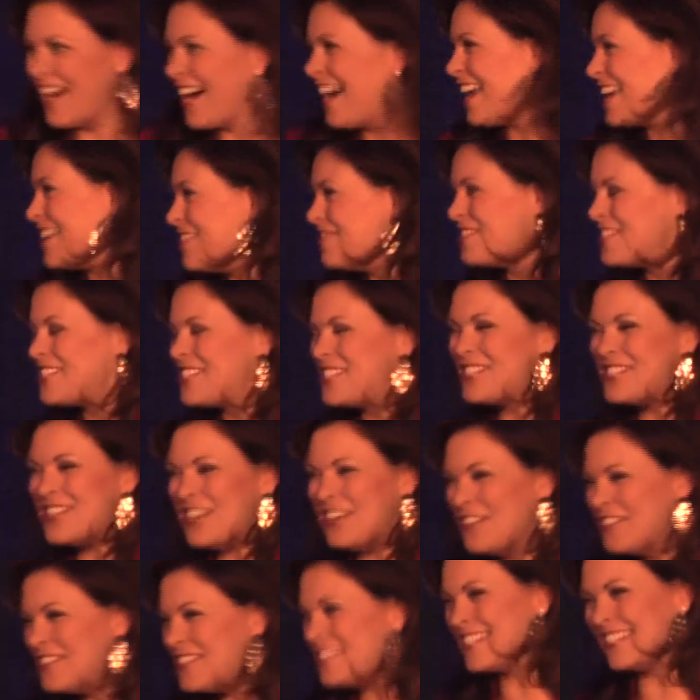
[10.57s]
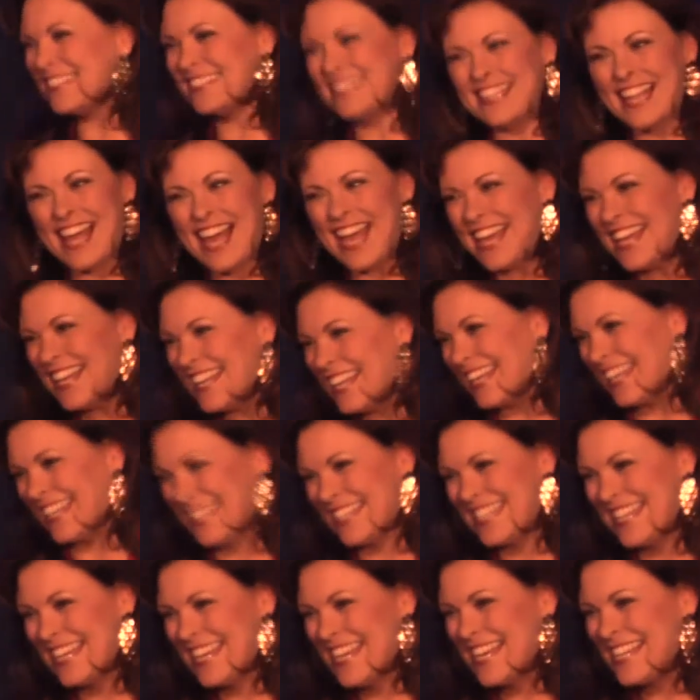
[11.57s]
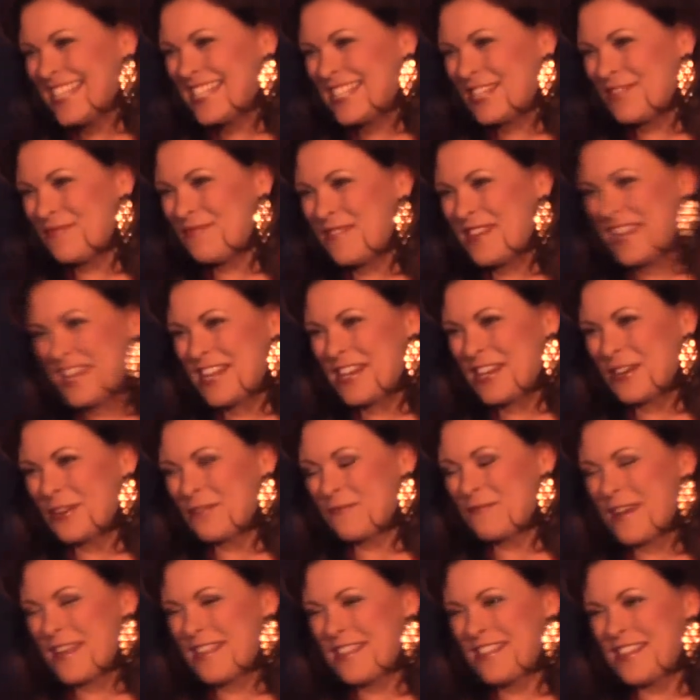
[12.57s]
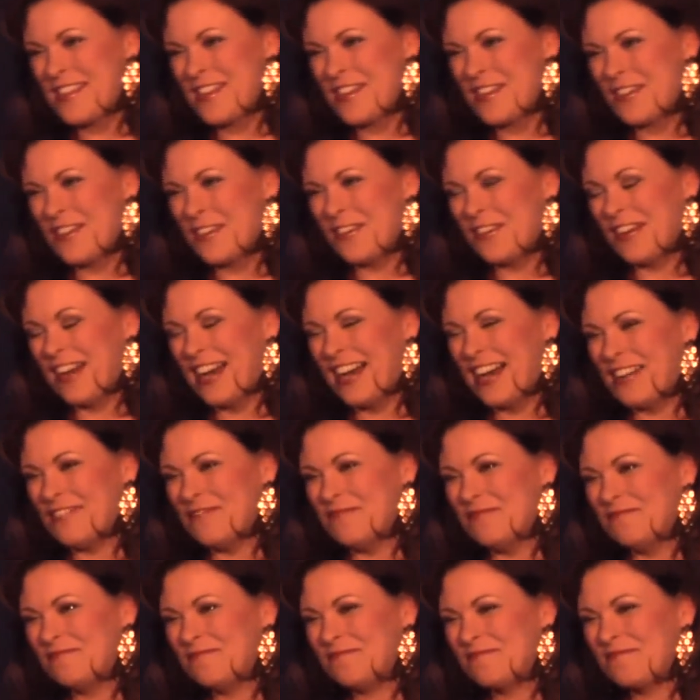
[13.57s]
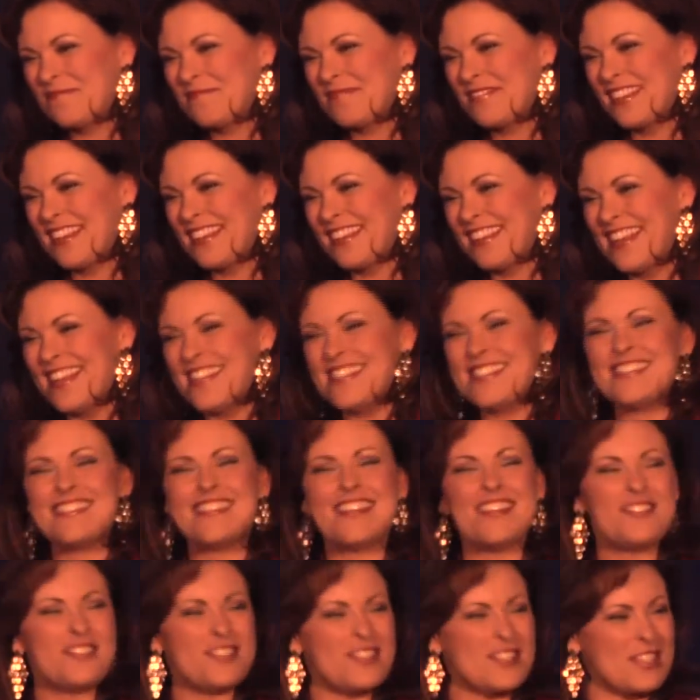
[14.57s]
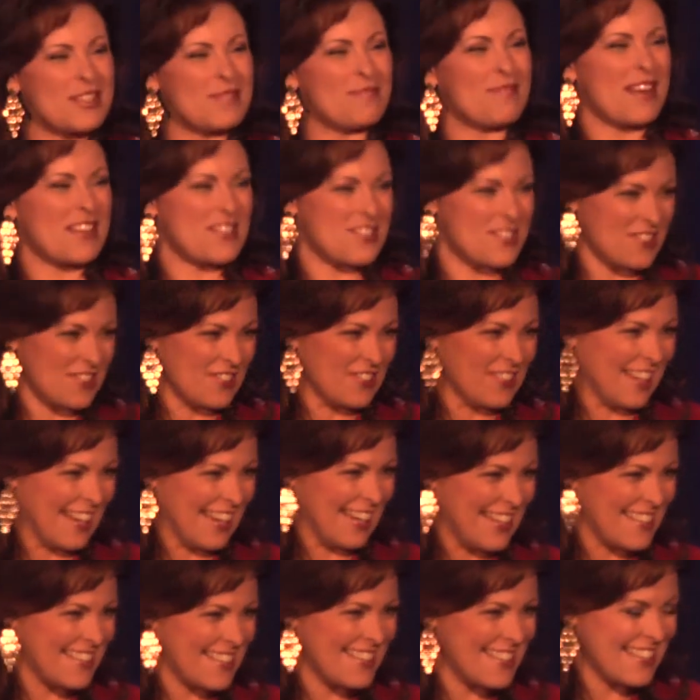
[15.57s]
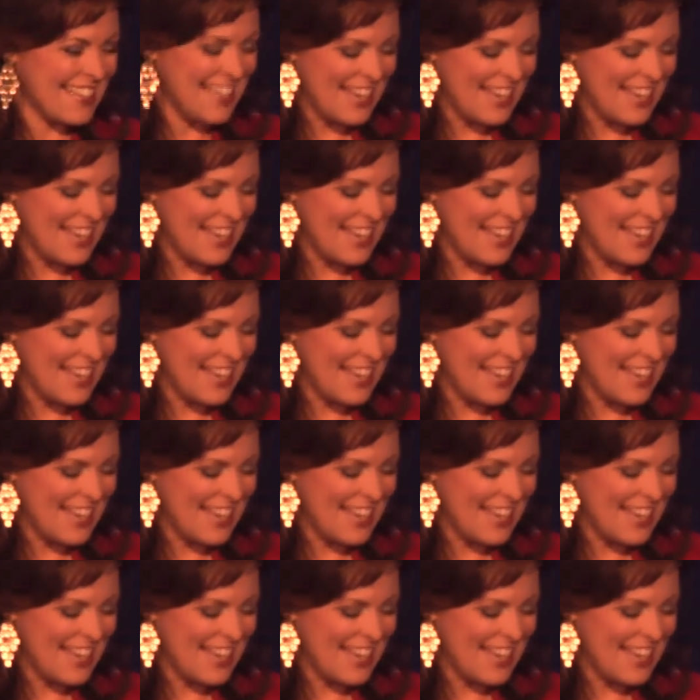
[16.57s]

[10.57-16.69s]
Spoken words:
I am so delighted to be here with you. It's such a special night.